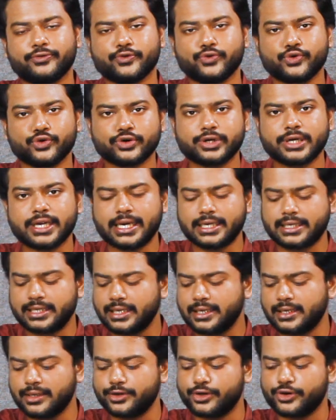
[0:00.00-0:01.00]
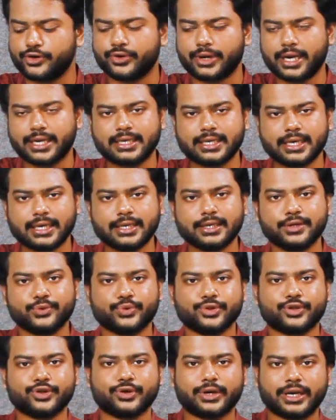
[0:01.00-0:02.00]
coordinating your right hand
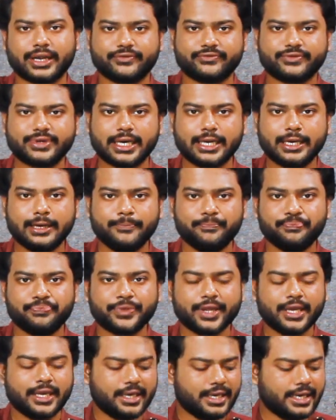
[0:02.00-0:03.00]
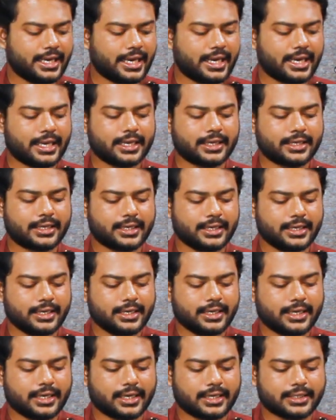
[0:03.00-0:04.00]
with your left hand, and
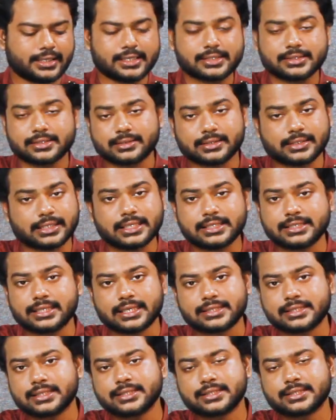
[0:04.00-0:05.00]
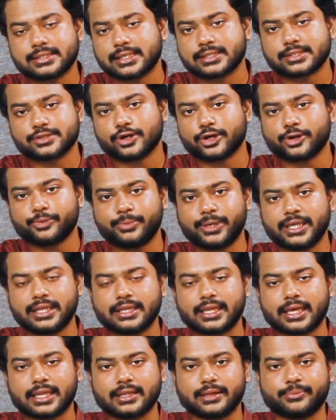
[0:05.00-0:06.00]
these lessons does not
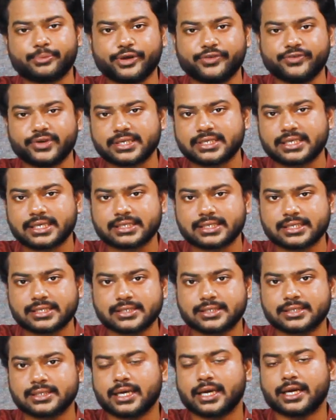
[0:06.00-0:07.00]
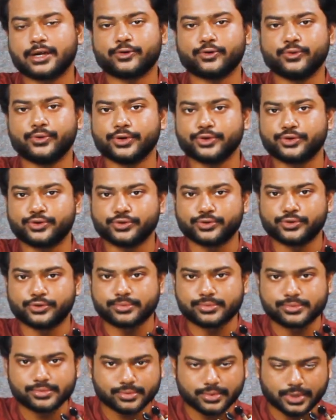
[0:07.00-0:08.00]
mean that the previous lessons are going
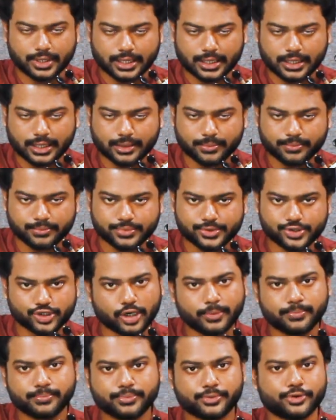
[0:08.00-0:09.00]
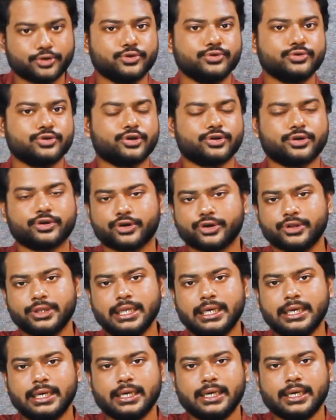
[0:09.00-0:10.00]
to stop. No, not at
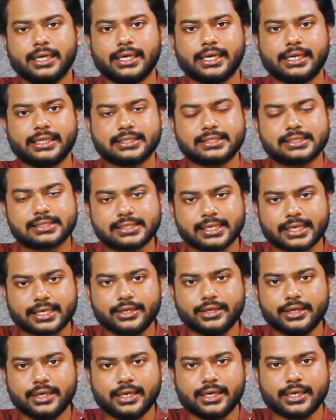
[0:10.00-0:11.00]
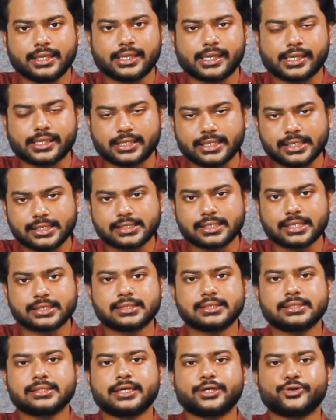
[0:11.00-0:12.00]
all. Instead, these
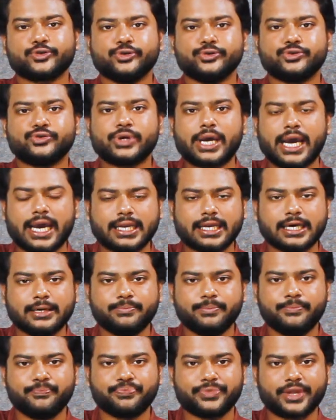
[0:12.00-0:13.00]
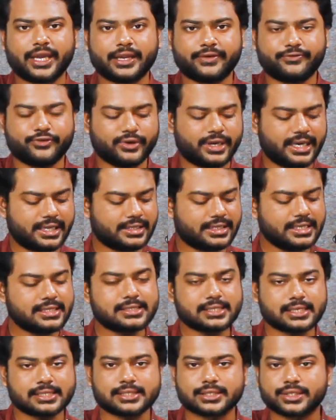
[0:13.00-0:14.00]
lessons are going to add up, and if you get
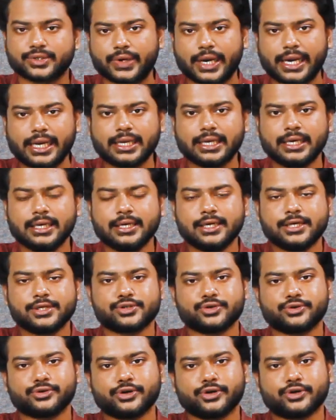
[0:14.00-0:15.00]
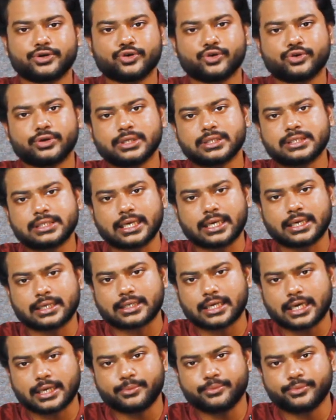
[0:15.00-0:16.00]
this lesson right, so your total
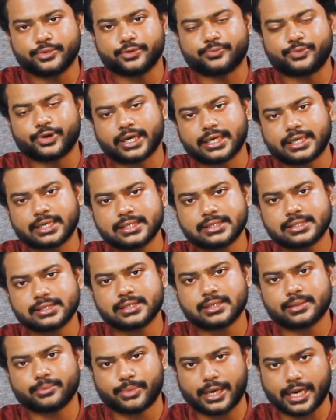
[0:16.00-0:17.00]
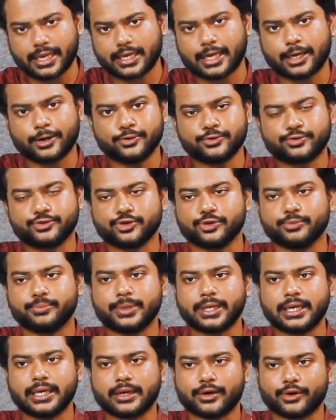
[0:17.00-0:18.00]
time to practice by now should
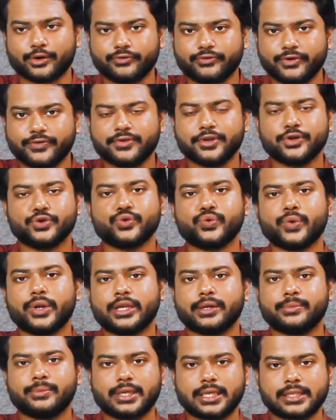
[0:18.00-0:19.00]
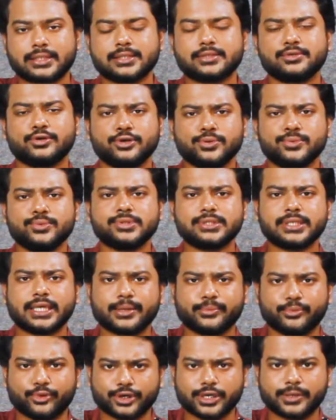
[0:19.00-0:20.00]
be around 15 to 20 minutes. It's almost
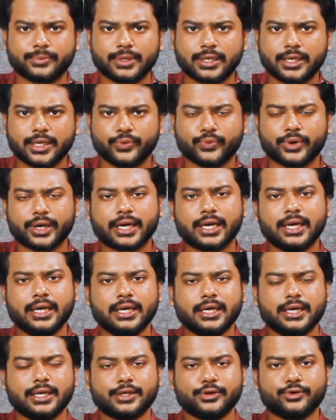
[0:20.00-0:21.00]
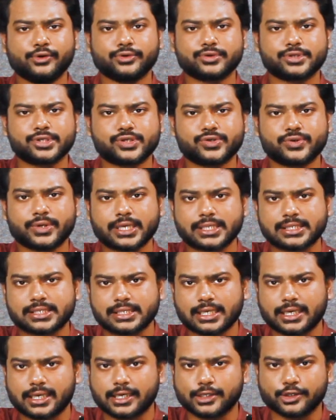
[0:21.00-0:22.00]
like bodybuilding, where you don't
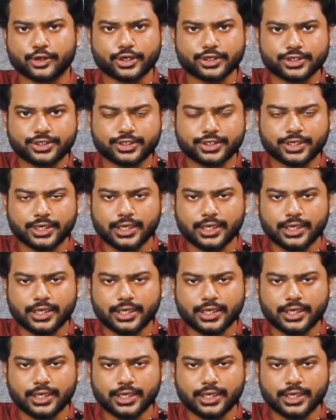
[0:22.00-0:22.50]
stress a lot.